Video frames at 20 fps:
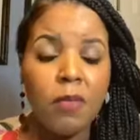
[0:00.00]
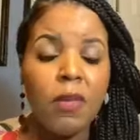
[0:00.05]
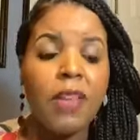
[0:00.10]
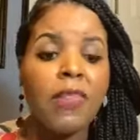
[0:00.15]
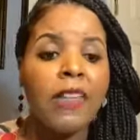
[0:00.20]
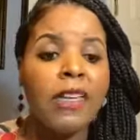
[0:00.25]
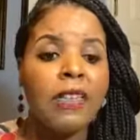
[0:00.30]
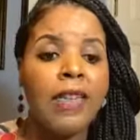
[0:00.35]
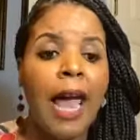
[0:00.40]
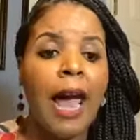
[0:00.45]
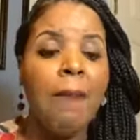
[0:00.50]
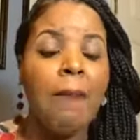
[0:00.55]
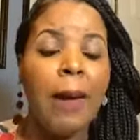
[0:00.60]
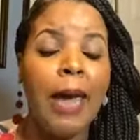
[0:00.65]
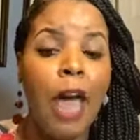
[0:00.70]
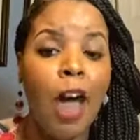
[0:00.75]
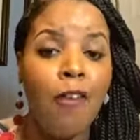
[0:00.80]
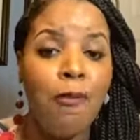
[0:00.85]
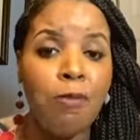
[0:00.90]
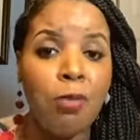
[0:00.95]
The debt
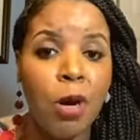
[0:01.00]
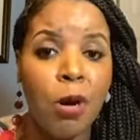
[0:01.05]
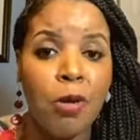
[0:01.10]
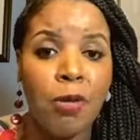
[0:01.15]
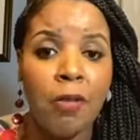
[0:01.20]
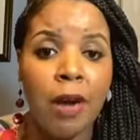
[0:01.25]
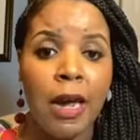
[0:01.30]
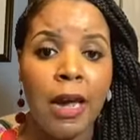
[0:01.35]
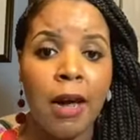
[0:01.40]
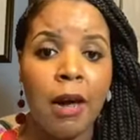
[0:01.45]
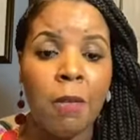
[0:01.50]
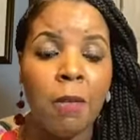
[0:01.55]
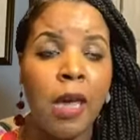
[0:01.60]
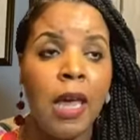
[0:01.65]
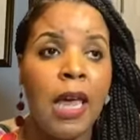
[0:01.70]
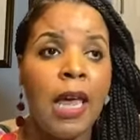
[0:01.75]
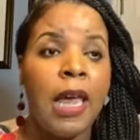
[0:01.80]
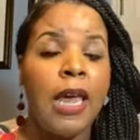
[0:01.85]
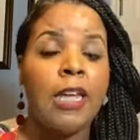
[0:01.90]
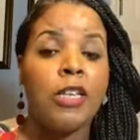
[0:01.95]
payoff program
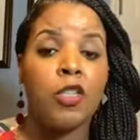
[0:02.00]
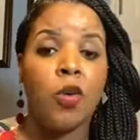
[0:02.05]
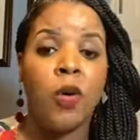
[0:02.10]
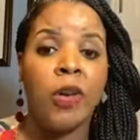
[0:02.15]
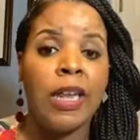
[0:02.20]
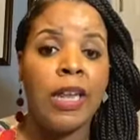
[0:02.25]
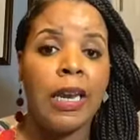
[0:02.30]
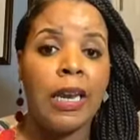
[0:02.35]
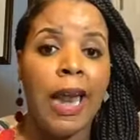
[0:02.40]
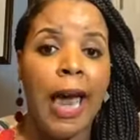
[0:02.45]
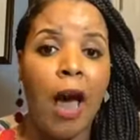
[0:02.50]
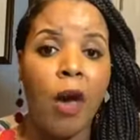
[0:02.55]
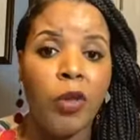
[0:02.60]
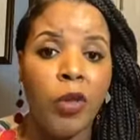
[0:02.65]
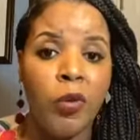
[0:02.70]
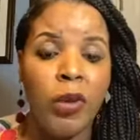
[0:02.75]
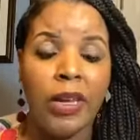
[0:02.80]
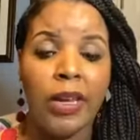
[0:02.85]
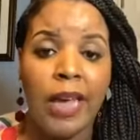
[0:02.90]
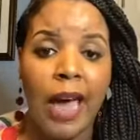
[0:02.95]
is going to allow
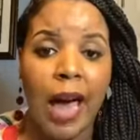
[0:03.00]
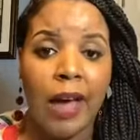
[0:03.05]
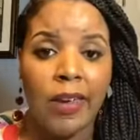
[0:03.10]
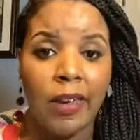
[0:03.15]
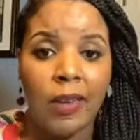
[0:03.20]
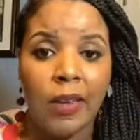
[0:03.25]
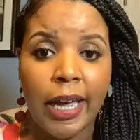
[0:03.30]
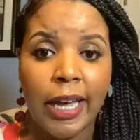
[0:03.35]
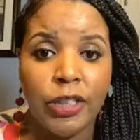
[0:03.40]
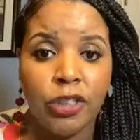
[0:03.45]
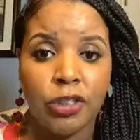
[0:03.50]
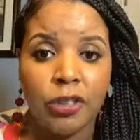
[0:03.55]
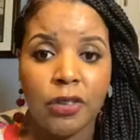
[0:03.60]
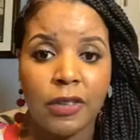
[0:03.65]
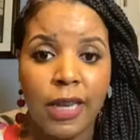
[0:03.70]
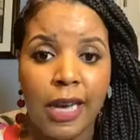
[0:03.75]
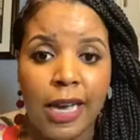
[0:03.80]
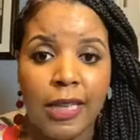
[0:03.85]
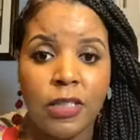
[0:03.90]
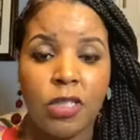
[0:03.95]
you to calculate your
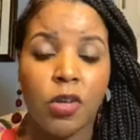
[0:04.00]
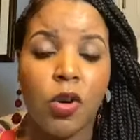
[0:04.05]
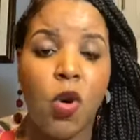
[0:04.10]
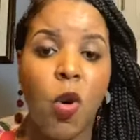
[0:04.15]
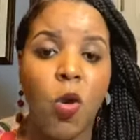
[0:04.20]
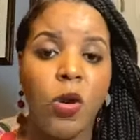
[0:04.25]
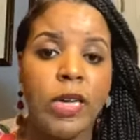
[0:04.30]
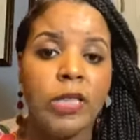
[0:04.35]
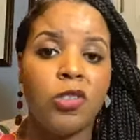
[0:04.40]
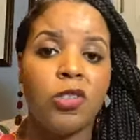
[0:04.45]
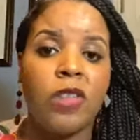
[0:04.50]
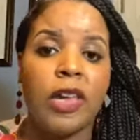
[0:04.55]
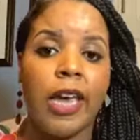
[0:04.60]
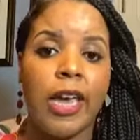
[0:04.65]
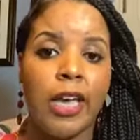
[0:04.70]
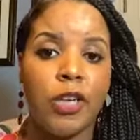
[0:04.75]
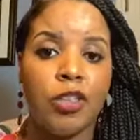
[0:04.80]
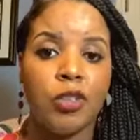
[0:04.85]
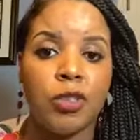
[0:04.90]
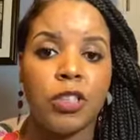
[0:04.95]
debts according to the
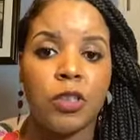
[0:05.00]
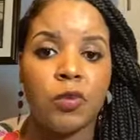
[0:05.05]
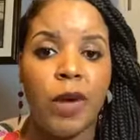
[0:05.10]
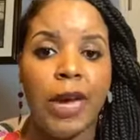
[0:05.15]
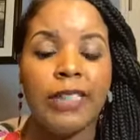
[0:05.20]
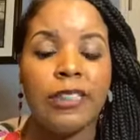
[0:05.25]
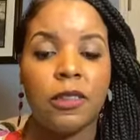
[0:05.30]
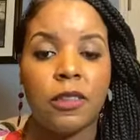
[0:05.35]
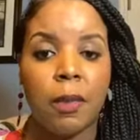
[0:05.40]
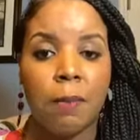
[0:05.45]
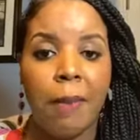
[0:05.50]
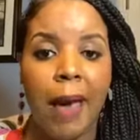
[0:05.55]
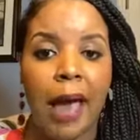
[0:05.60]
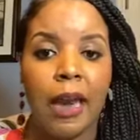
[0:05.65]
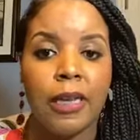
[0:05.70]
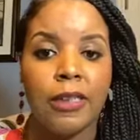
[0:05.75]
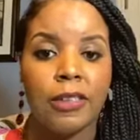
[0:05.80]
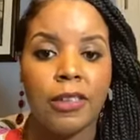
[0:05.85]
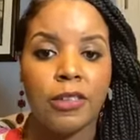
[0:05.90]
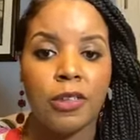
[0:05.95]
interest rates and the
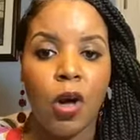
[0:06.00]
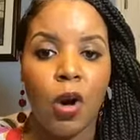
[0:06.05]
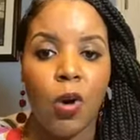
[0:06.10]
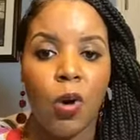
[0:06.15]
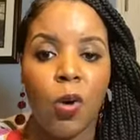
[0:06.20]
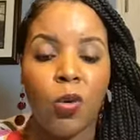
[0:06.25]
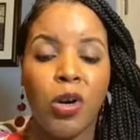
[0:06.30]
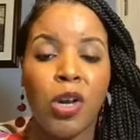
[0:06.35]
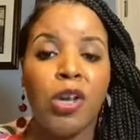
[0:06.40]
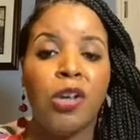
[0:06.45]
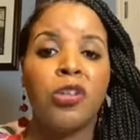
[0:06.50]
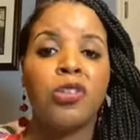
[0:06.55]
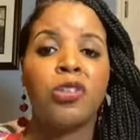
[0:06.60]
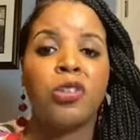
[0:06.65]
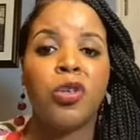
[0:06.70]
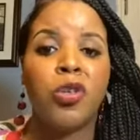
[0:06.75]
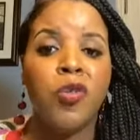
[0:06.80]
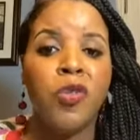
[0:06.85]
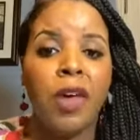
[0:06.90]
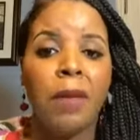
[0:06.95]
balances owed,
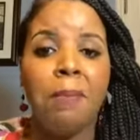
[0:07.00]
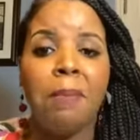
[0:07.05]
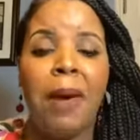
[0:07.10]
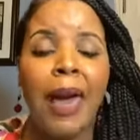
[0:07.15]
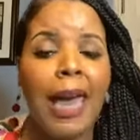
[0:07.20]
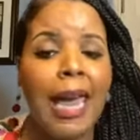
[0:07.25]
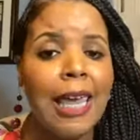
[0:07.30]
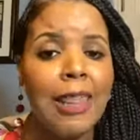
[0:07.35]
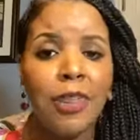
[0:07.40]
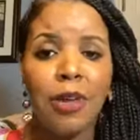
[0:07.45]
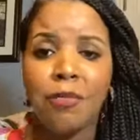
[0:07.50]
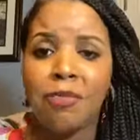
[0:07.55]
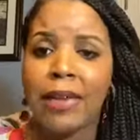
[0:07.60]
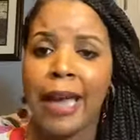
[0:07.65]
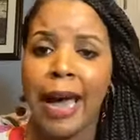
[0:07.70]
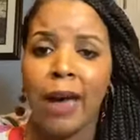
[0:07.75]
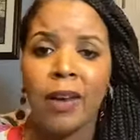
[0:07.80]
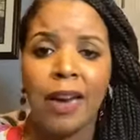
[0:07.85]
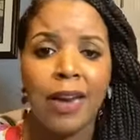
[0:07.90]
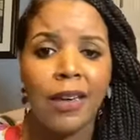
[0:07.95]
so you can pay them
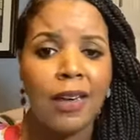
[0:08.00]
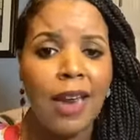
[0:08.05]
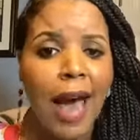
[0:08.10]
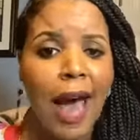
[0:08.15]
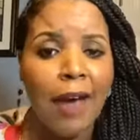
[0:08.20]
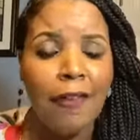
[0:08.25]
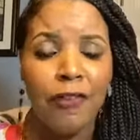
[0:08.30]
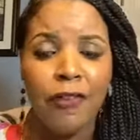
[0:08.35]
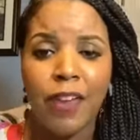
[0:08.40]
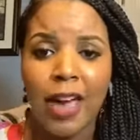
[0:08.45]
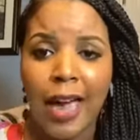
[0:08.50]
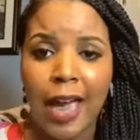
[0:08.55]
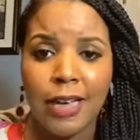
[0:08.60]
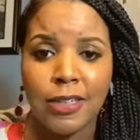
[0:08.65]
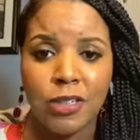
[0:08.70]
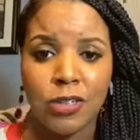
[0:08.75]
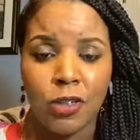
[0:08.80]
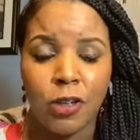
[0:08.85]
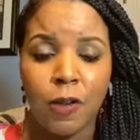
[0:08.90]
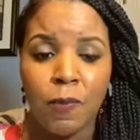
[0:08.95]
down a lot
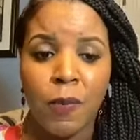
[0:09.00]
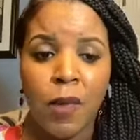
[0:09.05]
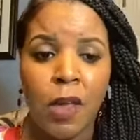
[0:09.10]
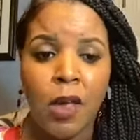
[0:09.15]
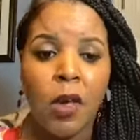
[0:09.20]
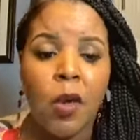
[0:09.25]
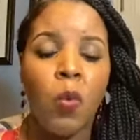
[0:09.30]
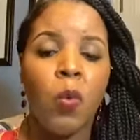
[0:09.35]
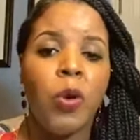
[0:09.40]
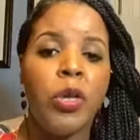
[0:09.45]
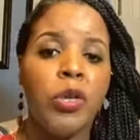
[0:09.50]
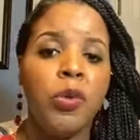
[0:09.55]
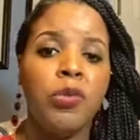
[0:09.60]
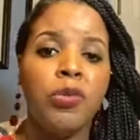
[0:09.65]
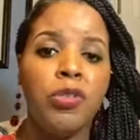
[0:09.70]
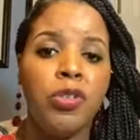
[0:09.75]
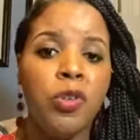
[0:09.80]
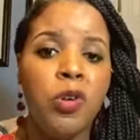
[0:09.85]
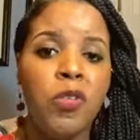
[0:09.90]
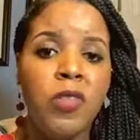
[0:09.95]
faster. When you
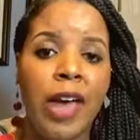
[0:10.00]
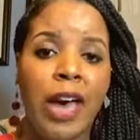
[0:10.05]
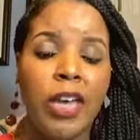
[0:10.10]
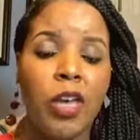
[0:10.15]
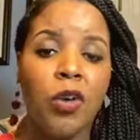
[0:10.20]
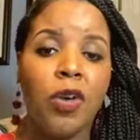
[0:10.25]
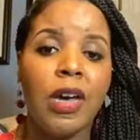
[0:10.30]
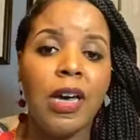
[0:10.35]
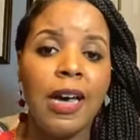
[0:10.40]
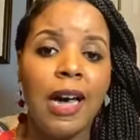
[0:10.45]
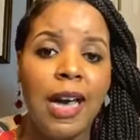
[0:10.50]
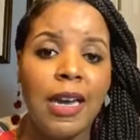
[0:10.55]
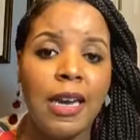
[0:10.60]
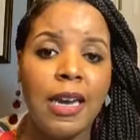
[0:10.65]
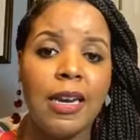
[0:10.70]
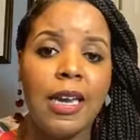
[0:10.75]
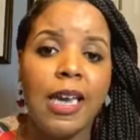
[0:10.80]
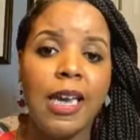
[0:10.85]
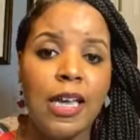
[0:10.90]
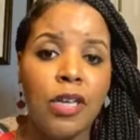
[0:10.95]
do that, you're
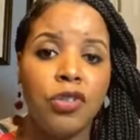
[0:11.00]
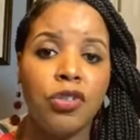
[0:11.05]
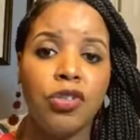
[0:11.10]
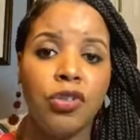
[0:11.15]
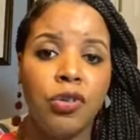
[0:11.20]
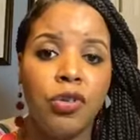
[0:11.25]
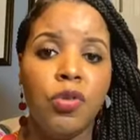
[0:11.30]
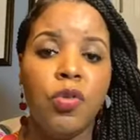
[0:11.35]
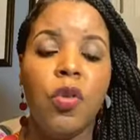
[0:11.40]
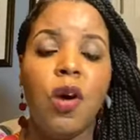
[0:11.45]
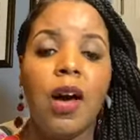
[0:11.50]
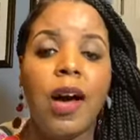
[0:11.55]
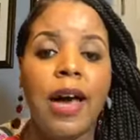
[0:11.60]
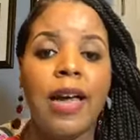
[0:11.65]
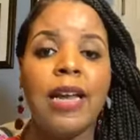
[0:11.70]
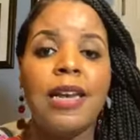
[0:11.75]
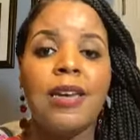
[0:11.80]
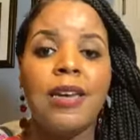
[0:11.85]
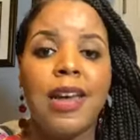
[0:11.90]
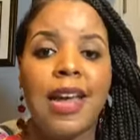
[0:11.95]
cutting into
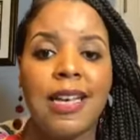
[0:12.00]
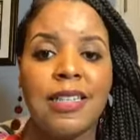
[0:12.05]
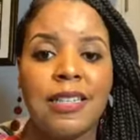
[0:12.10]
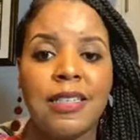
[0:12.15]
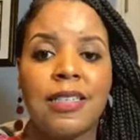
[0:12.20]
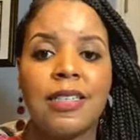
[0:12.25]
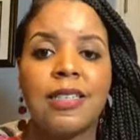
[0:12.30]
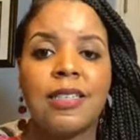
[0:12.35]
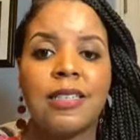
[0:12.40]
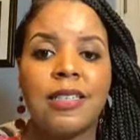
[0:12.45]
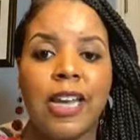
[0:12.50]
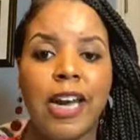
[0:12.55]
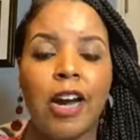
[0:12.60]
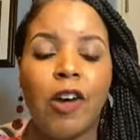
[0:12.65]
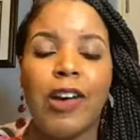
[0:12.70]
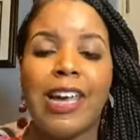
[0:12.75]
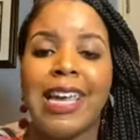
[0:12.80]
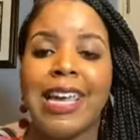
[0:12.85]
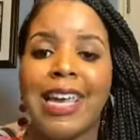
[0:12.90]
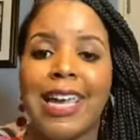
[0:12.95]

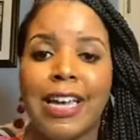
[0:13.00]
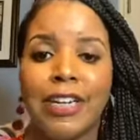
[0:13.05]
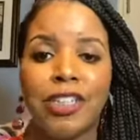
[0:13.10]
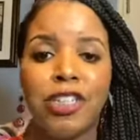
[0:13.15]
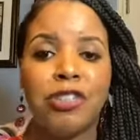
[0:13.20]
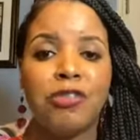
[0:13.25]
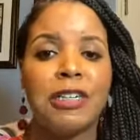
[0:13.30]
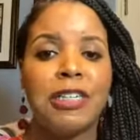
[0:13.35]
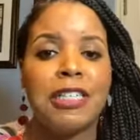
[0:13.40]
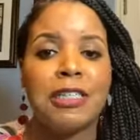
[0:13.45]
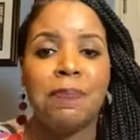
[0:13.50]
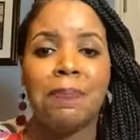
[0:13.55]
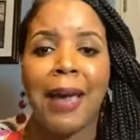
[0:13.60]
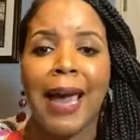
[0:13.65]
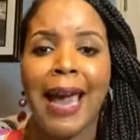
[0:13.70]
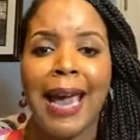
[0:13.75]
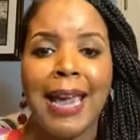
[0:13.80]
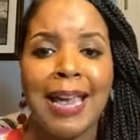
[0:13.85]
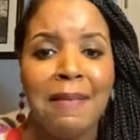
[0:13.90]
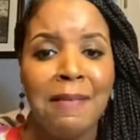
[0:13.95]
unnecessary interest
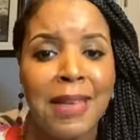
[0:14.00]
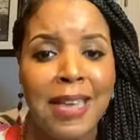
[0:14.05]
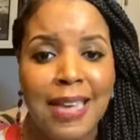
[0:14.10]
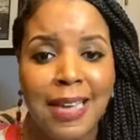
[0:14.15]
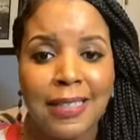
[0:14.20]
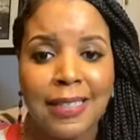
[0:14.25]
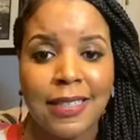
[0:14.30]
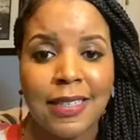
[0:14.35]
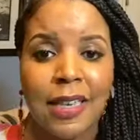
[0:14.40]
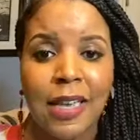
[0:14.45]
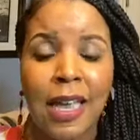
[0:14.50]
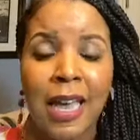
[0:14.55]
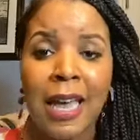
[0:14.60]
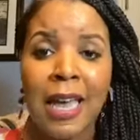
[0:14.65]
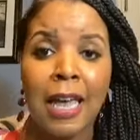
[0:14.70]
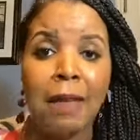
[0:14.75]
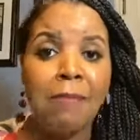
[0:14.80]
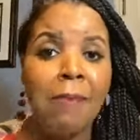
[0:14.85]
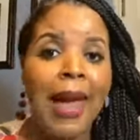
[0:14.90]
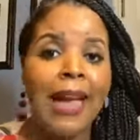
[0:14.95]
payments.
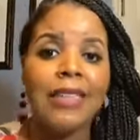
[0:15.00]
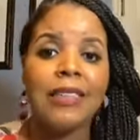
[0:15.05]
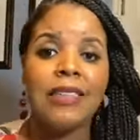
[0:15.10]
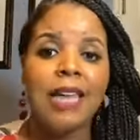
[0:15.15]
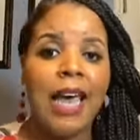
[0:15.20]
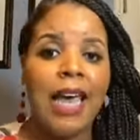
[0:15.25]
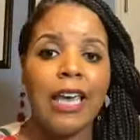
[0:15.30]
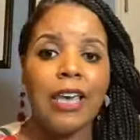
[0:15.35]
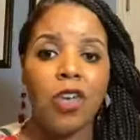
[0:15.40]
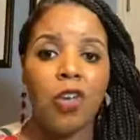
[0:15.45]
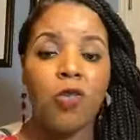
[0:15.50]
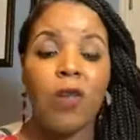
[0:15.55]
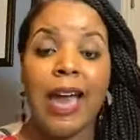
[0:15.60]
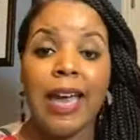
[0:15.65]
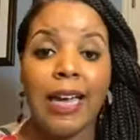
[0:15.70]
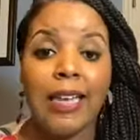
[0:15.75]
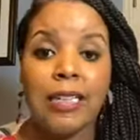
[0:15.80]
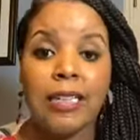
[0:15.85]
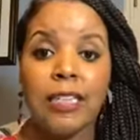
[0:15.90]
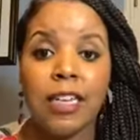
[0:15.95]
It might take you,
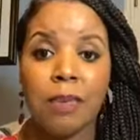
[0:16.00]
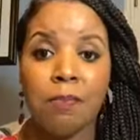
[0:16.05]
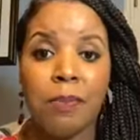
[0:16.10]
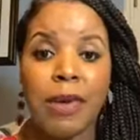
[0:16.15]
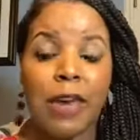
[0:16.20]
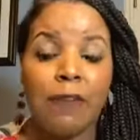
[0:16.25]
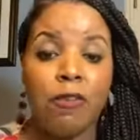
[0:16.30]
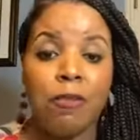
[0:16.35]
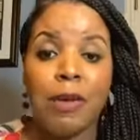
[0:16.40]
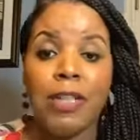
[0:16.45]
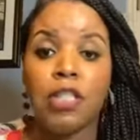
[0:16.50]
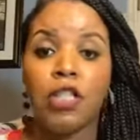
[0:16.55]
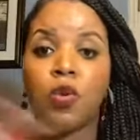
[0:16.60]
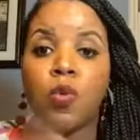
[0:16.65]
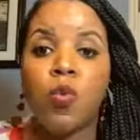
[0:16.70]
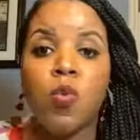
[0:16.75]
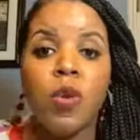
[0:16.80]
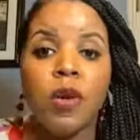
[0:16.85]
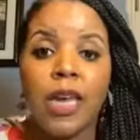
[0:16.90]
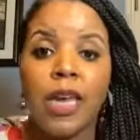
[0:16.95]
like it took me, from a
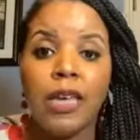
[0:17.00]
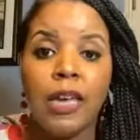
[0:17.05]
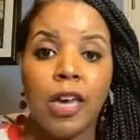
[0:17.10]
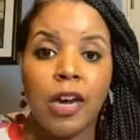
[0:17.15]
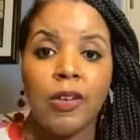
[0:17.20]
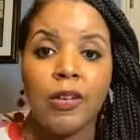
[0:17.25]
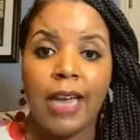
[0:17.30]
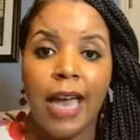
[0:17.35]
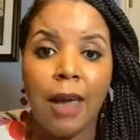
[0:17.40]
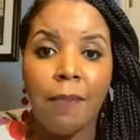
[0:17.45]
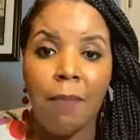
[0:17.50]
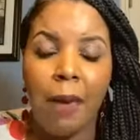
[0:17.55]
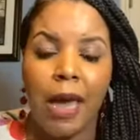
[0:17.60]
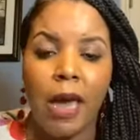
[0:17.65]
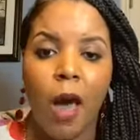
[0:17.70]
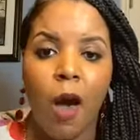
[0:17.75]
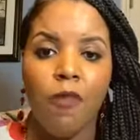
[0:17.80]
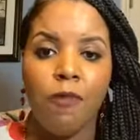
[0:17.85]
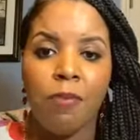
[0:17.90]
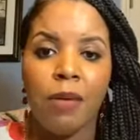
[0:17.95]
20-year debt
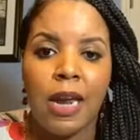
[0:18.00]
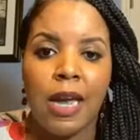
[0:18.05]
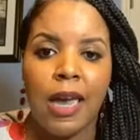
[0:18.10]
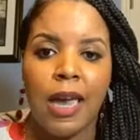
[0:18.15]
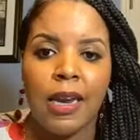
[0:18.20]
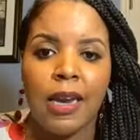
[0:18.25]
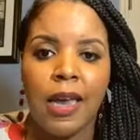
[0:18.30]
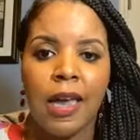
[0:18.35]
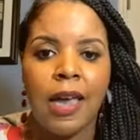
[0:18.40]
payoff plan